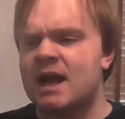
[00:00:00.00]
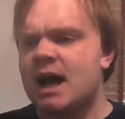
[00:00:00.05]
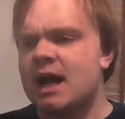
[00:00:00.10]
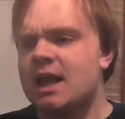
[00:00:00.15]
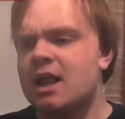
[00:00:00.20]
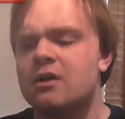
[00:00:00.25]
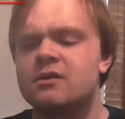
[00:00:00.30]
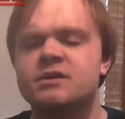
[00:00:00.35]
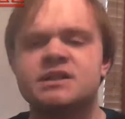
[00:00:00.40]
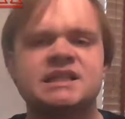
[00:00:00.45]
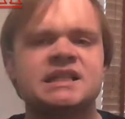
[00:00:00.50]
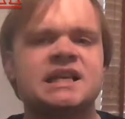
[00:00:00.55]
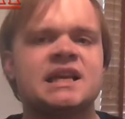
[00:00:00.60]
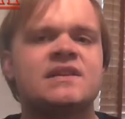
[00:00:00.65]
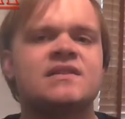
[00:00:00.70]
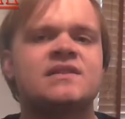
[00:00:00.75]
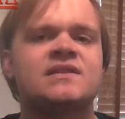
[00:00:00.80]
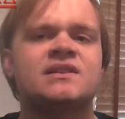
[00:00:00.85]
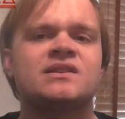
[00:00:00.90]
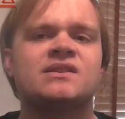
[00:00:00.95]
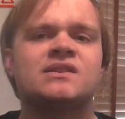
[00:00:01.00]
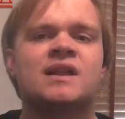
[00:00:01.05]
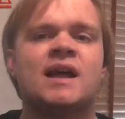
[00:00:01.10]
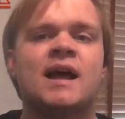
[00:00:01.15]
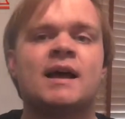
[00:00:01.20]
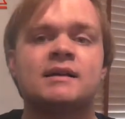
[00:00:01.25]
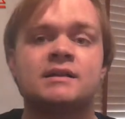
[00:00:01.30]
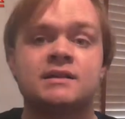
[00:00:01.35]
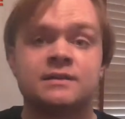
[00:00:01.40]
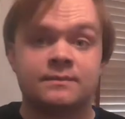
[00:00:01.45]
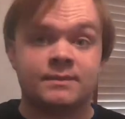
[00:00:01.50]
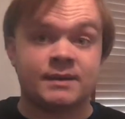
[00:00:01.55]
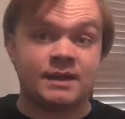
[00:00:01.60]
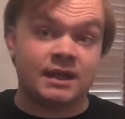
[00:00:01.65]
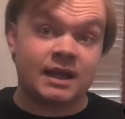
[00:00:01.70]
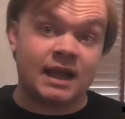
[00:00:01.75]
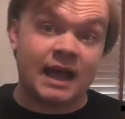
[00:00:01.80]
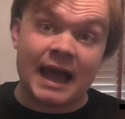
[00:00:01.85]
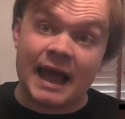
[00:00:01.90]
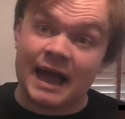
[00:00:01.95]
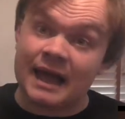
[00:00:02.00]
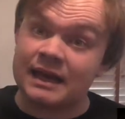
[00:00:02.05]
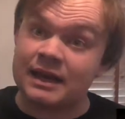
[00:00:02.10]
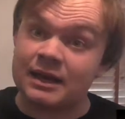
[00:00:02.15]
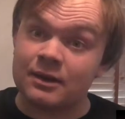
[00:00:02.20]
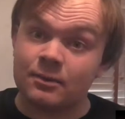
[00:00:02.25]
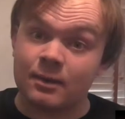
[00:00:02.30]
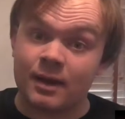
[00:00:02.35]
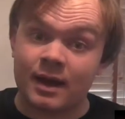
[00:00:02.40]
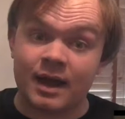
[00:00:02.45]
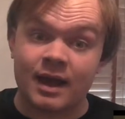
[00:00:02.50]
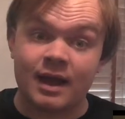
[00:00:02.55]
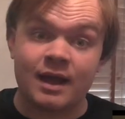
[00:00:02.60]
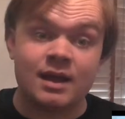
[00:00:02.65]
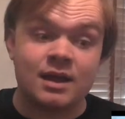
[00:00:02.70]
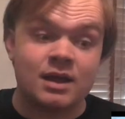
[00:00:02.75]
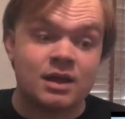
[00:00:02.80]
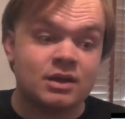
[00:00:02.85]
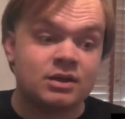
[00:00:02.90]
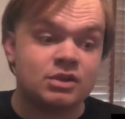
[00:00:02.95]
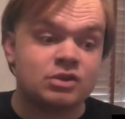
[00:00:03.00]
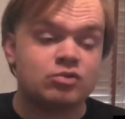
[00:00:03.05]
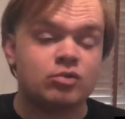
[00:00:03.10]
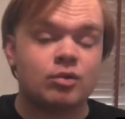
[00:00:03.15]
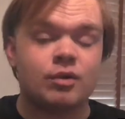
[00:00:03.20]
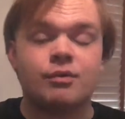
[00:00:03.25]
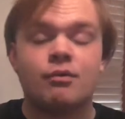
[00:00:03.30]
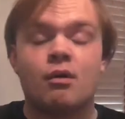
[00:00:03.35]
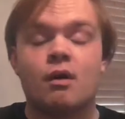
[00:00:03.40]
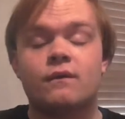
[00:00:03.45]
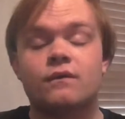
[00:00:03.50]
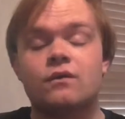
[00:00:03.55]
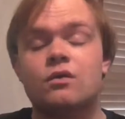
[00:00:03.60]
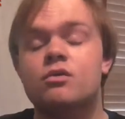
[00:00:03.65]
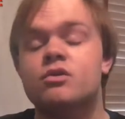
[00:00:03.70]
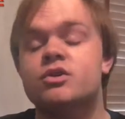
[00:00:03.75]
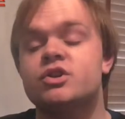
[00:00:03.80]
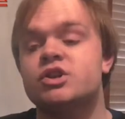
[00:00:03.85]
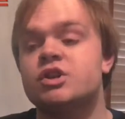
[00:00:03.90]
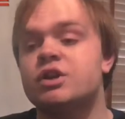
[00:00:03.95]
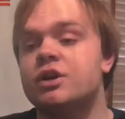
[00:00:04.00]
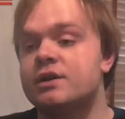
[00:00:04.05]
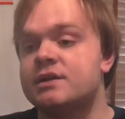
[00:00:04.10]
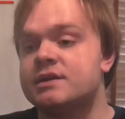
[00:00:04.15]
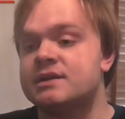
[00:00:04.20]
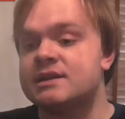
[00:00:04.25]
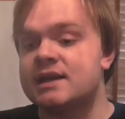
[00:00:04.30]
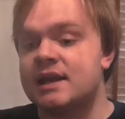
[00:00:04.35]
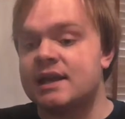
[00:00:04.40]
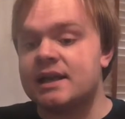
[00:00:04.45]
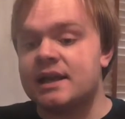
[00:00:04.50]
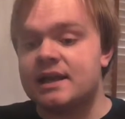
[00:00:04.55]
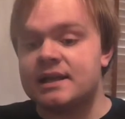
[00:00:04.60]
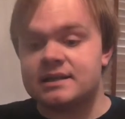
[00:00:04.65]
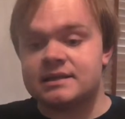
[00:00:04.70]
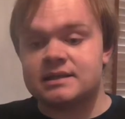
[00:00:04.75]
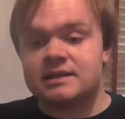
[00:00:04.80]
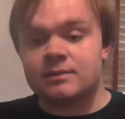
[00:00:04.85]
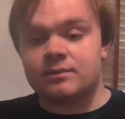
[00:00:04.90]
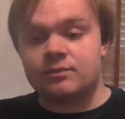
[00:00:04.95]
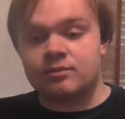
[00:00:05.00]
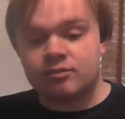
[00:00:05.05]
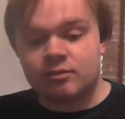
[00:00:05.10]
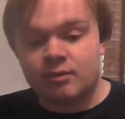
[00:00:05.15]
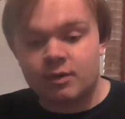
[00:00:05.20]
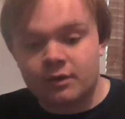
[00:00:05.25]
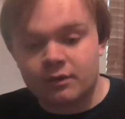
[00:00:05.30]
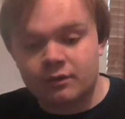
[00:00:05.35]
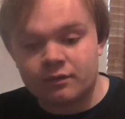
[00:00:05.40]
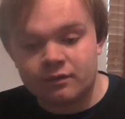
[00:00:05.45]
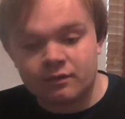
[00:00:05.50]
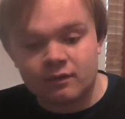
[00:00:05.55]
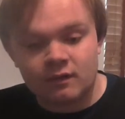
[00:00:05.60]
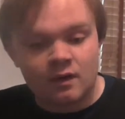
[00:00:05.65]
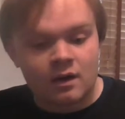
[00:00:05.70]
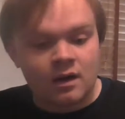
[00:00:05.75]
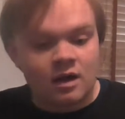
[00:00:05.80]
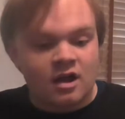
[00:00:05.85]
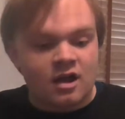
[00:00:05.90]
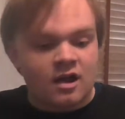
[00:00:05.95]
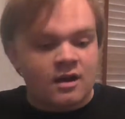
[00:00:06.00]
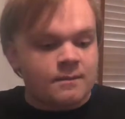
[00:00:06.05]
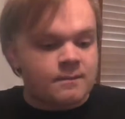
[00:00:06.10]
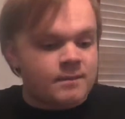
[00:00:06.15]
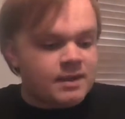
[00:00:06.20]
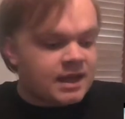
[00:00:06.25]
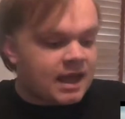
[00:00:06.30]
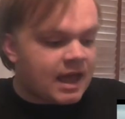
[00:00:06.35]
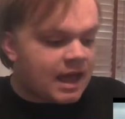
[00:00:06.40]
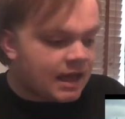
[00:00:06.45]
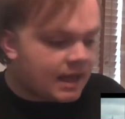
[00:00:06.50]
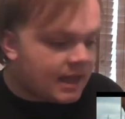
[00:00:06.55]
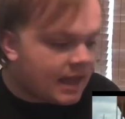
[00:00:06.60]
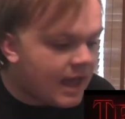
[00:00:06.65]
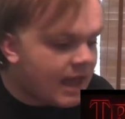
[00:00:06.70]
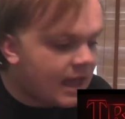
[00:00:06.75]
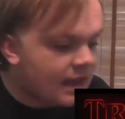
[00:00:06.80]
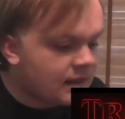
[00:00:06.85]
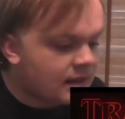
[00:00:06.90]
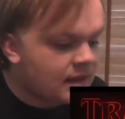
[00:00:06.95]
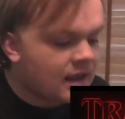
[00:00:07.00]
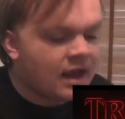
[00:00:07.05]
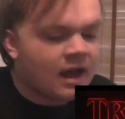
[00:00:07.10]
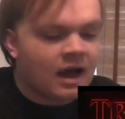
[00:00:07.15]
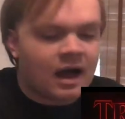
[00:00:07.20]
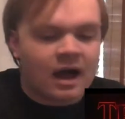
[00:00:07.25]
I don't see to that to be anywhere true. Of course you could say there's the proof, but yeah, again,